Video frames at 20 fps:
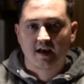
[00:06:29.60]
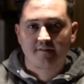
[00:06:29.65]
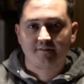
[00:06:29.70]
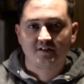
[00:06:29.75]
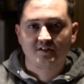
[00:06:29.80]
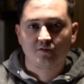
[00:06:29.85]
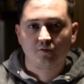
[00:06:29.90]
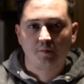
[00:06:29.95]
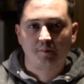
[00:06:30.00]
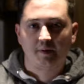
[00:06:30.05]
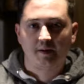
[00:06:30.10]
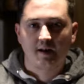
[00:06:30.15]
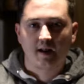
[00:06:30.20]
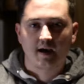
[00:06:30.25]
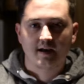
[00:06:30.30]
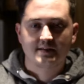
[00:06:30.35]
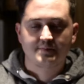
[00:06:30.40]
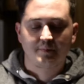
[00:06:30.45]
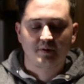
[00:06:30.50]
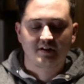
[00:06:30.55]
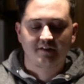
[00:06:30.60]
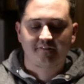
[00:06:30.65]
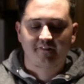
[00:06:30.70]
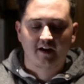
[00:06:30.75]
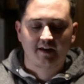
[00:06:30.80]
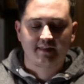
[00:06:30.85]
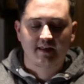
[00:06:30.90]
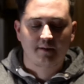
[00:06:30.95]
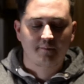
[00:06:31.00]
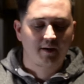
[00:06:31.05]
obviously would be nice, but to
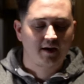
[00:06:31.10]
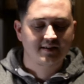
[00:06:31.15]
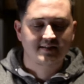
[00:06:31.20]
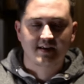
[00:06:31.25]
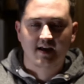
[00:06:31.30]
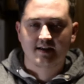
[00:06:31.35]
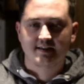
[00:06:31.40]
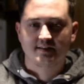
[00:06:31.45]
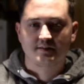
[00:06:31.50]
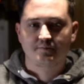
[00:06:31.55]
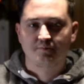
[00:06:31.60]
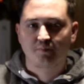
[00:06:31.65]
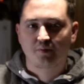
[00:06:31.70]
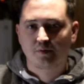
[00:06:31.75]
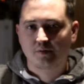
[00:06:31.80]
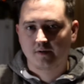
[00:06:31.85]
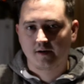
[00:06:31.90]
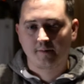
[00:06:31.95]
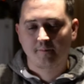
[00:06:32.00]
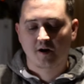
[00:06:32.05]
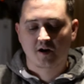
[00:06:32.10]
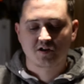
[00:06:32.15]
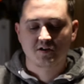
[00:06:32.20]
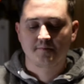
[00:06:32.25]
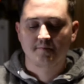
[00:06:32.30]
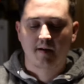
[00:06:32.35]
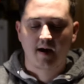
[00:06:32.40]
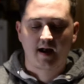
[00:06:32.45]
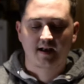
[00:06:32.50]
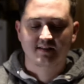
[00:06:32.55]
find that in my size is pretty much
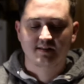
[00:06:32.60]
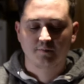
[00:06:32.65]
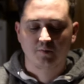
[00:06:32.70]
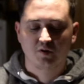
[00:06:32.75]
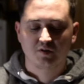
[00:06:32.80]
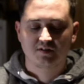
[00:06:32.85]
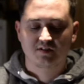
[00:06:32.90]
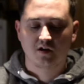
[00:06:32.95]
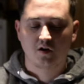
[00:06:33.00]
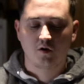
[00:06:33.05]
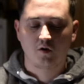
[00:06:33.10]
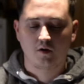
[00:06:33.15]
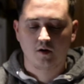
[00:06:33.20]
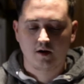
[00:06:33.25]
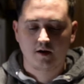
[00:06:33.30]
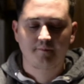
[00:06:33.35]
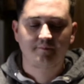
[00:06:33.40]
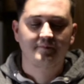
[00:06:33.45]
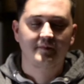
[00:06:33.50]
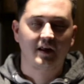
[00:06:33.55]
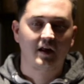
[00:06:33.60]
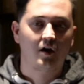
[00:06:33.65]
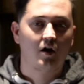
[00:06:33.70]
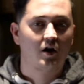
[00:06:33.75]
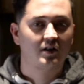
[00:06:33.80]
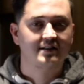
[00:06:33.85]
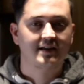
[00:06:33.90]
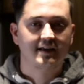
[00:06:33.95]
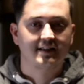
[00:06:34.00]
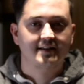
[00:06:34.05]
impossible, so, you know,
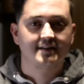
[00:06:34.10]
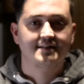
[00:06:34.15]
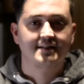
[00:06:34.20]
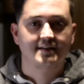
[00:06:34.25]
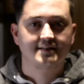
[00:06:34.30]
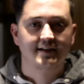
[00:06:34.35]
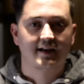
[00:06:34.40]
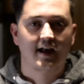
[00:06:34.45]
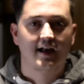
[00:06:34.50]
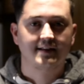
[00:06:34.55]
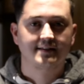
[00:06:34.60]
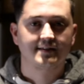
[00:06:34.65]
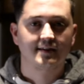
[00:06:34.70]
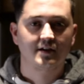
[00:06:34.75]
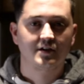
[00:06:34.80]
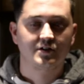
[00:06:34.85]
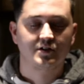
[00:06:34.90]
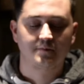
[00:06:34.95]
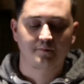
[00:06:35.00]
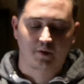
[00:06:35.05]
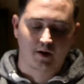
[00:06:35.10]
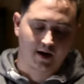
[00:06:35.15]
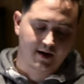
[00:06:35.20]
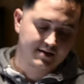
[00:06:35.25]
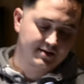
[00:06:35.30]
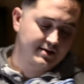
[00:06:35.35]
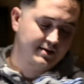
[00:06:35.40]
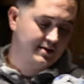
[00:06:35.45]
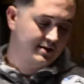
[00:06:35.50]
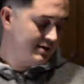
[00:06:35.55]
I'll take this as a consolation prize.